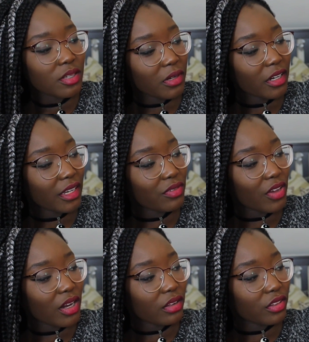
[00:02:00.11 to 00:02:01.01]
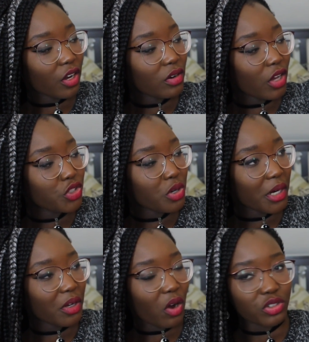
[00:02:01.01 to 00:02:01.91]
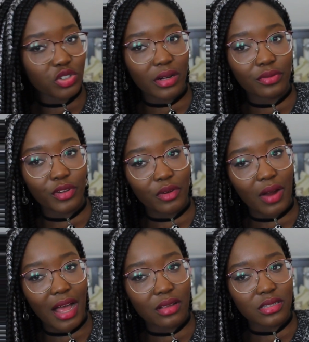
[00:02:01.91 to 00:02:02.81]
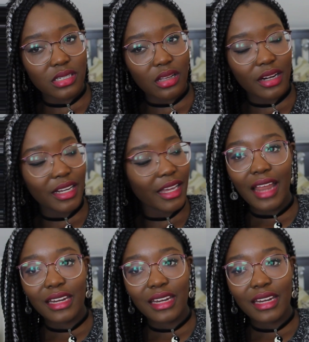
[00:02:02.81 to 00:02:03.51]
So I'm gonna give it another go, like trying it on, trying to figure out to style it.